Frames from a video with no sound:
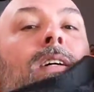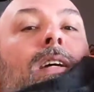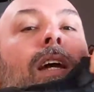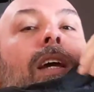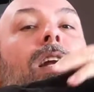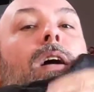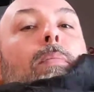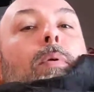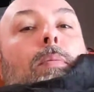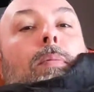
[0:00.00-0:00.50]

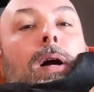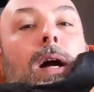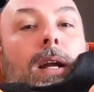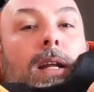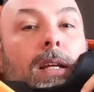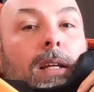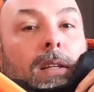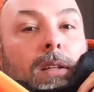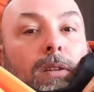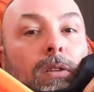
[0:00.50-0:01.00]
and upper
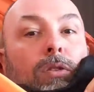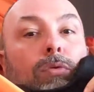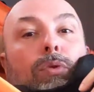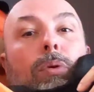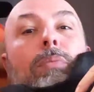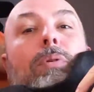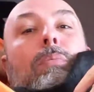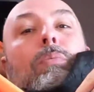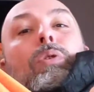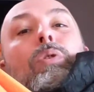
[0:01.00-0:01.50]
body the
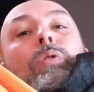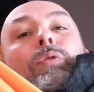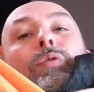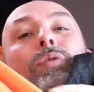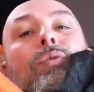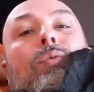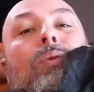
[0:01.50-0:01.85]
room to move